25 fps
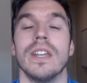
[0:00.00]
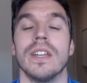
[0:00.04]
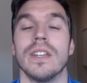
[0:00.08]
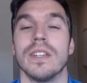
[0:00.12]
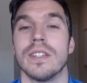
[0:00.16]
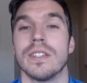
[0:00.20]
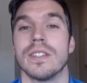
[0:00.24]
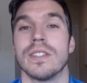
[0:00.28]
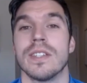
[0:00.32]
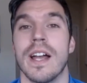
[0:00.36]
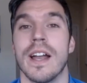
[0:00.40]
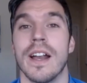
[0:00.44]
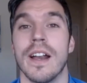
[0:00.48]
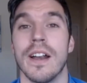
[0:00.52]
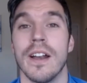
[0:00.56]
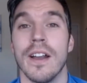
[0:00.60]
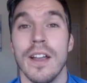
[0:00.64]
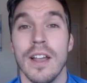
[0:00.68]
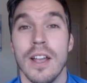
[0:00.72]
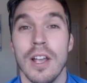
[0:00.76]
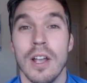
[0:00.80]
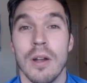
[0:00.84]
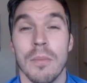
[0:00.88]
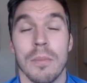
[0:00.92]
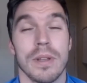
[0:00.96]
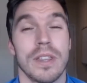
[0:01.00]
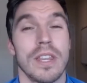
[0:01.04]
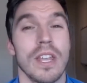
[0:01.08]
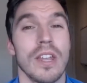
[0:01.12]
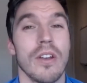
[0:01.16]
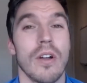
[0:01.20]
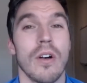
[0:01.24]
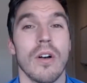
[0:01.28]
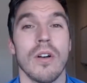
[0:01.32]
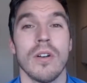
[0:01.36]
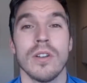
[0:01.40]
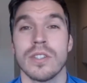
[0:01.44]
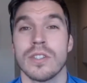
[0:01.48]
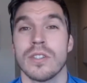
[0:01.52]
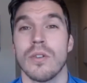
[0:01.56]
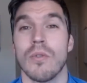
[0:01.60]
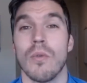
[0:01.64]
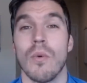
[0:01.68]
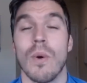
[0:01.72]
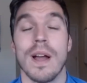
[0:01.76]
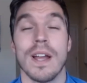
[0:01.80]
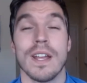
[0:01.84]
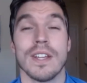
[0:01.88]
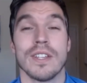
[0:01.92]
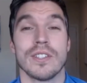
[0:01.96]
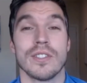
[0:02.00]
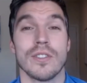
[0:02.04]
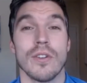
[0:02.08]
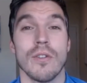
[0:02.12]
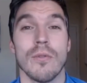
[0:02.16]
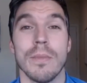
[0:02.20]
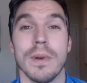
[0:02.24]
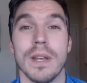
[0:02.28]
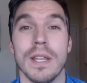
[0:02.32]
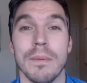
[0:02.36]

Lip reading: desire, but then also why so many